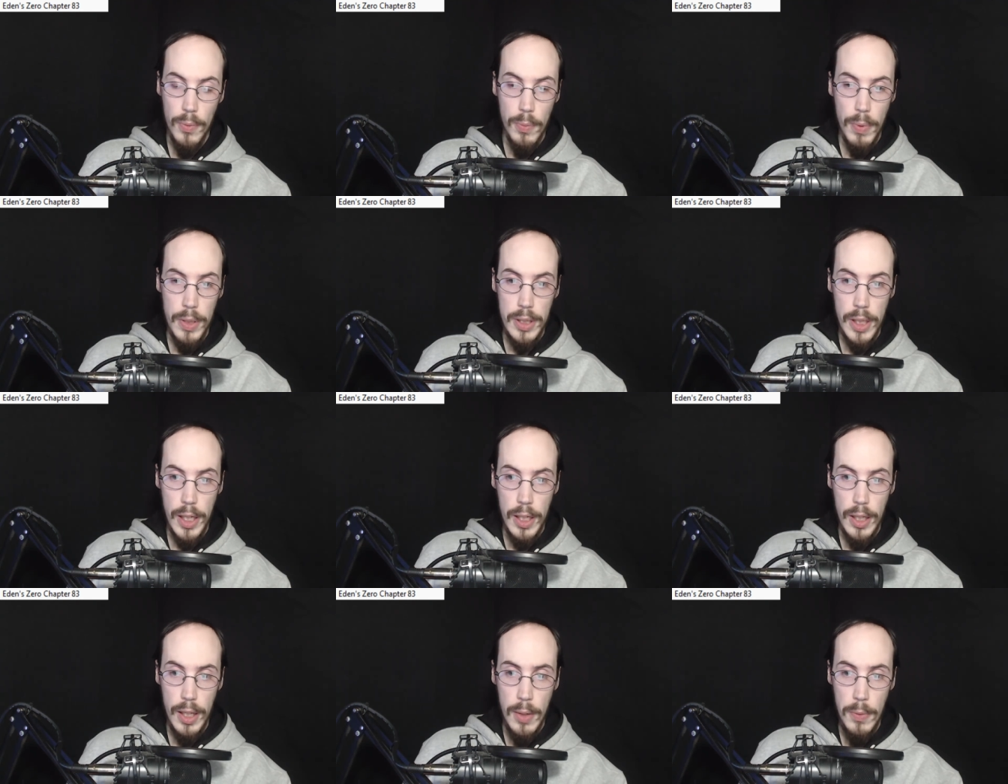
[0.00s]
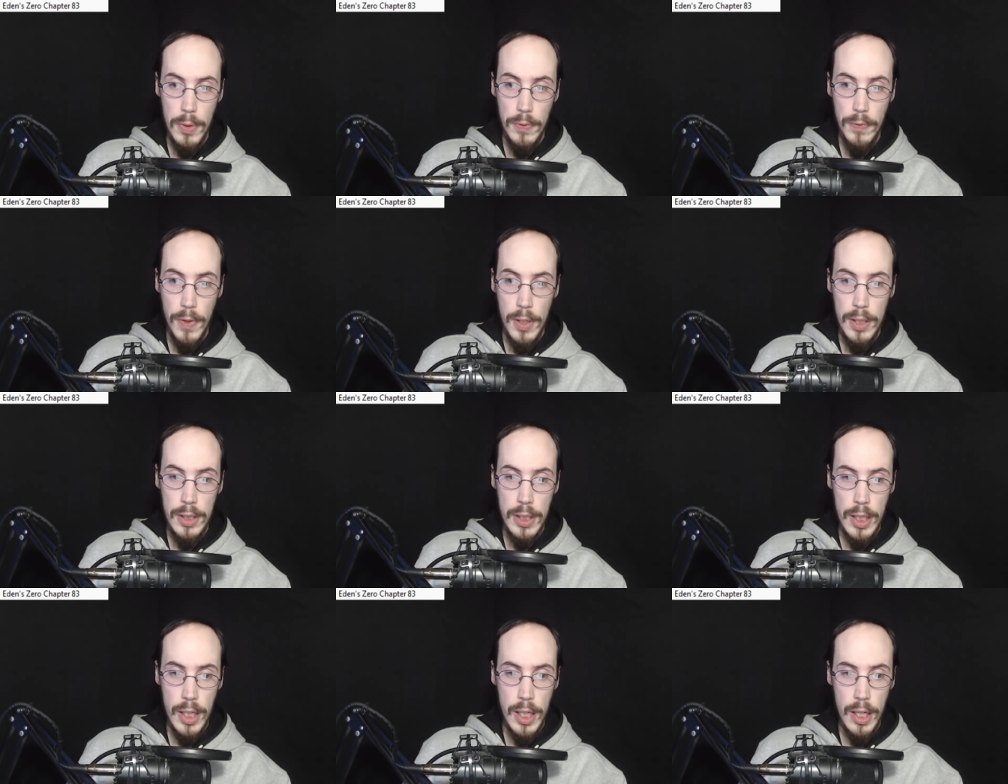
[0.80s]
Where he's like, it was fun,
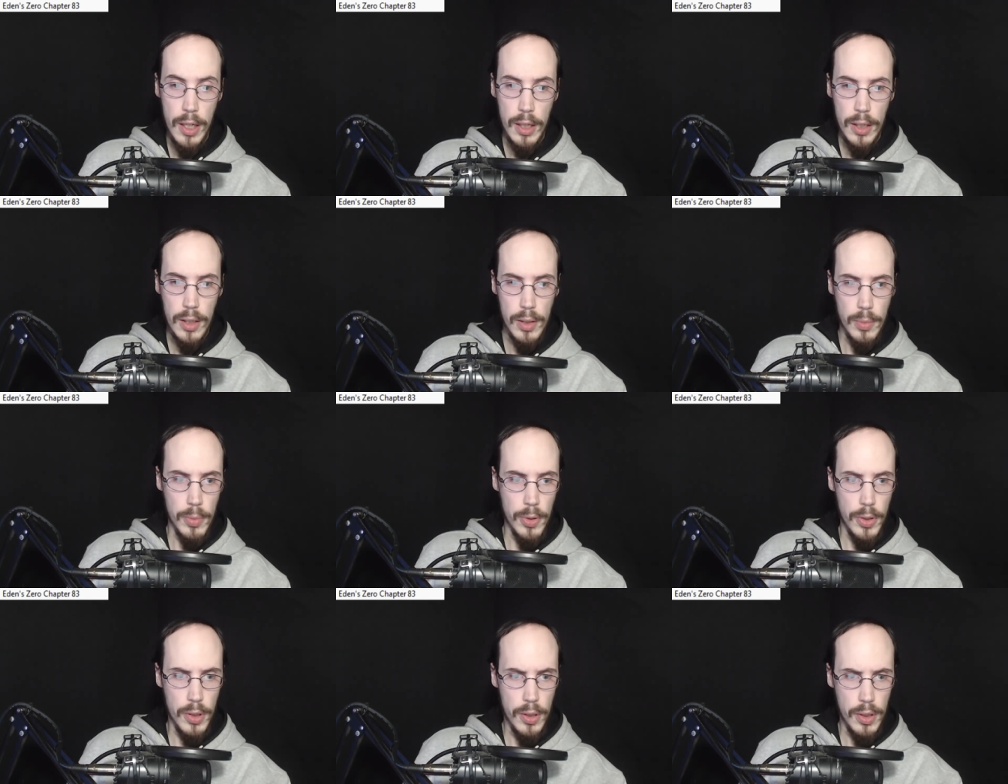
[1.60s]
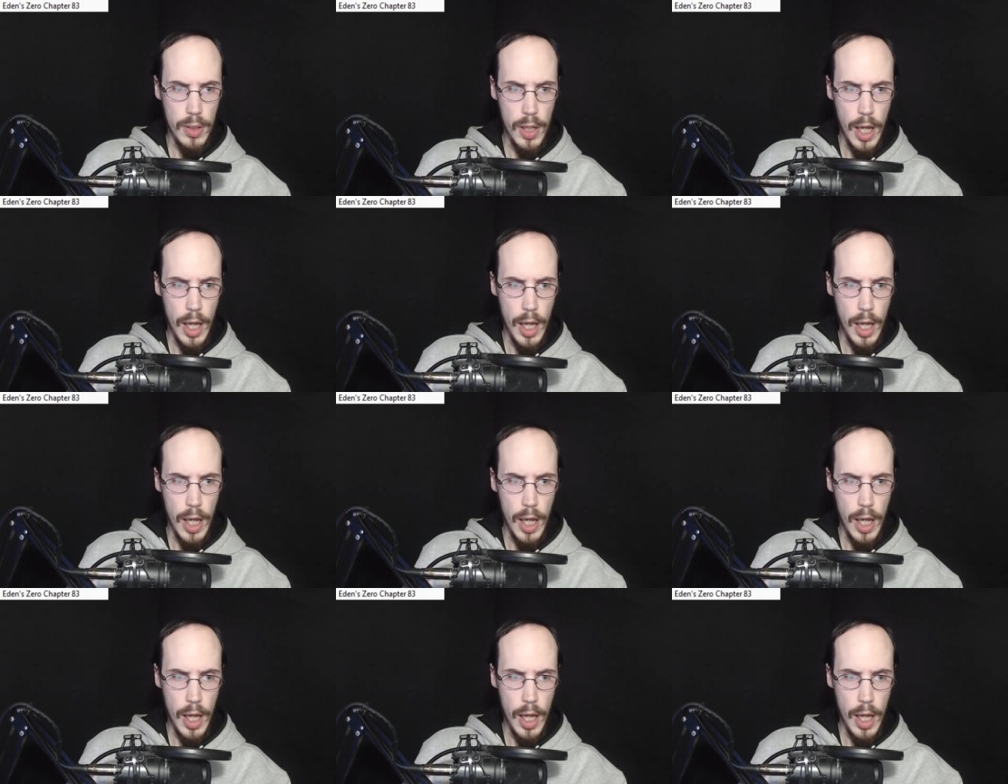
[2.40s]
Shiki. Mura.